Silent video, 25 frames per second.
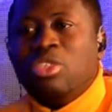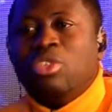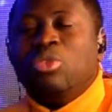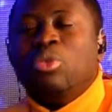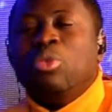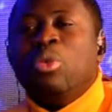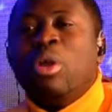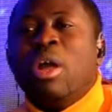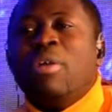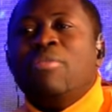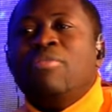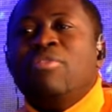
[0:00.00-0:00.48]

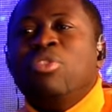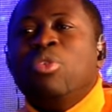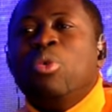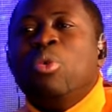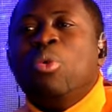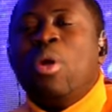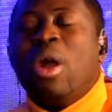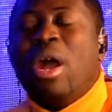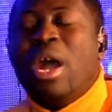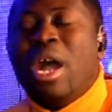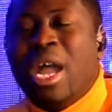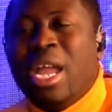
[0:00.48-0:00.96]
you have
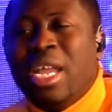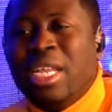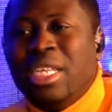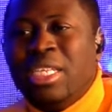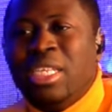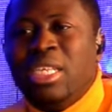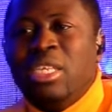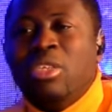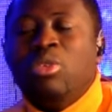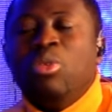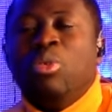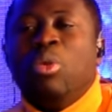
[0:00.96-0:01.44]
no
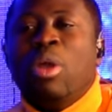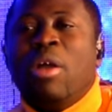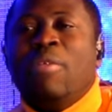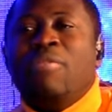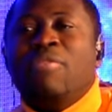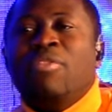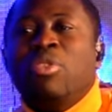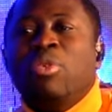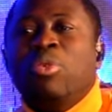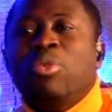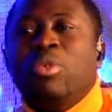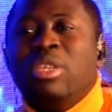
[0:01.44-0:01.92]
ID, you have
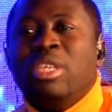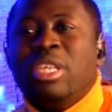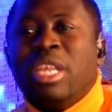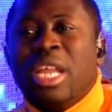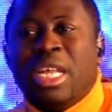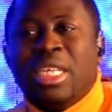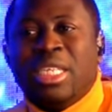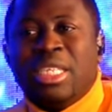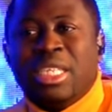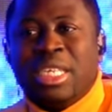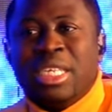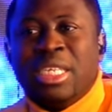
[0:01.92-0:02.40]
no
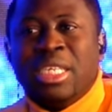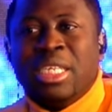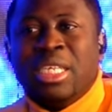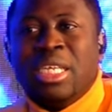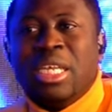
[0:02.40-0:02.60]
nothing.